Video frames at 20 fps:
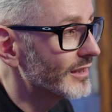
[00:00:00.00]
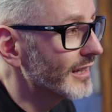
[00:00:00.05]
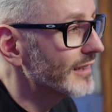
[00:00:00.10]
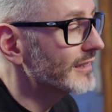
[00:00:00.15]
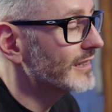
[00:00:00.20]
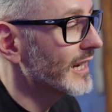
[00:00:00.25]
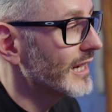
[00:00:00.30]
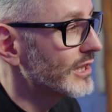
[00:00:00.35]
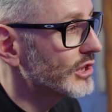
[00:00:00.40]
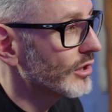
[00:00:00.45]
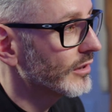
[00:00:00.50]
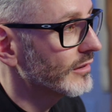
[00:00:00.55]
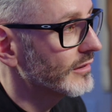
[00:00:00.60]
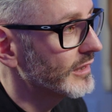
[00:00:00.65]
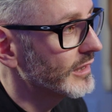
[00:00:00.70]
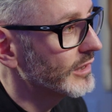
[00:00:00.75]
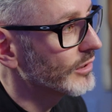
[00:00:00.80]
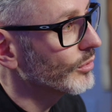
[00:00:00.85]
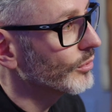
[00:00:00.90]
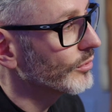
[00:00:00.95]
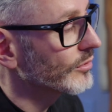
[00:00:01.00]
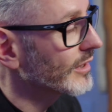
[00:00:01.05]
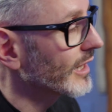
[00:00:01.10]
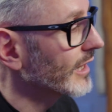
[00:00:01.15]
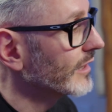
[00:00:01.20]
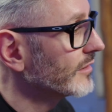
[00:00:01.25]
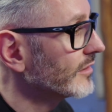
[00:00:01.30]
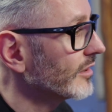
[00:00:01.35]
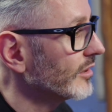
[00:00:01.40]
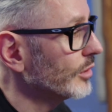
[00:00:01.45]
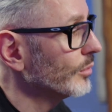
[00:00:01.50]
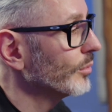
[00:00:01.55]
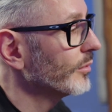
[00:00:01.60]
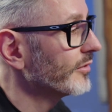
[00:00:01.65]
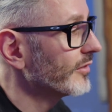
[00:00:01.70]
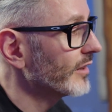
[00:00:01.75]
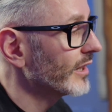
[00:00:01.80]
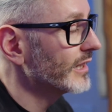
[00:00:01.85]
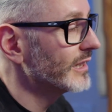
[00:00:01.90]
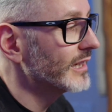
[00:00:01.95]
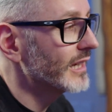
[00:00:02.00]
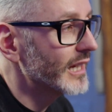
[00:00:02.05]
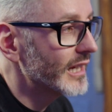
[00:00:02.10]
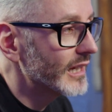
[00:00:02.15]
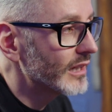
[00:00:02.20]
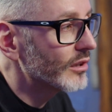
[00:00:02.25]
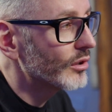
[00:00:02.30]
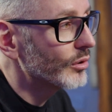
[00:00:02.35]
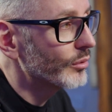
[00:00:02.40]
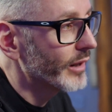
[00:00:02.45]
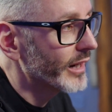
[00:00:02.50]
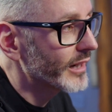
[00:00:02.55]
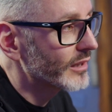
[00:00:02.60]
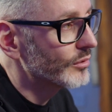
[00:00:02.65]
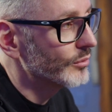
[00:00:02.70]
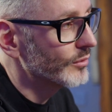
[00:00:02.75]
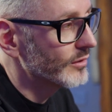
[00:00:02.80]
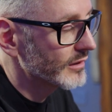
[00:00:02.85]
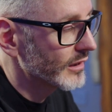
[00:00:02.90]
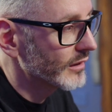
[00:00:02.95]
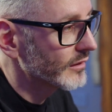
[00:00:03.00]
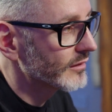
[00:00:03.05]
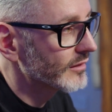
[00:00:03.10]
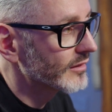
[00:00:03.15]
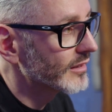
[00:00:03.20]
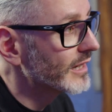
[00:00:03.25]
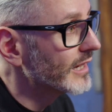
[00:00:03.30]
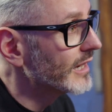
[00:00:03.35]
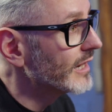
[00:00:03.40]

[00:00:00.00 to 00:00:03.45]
does HRT cause cancer, you will find incorrect results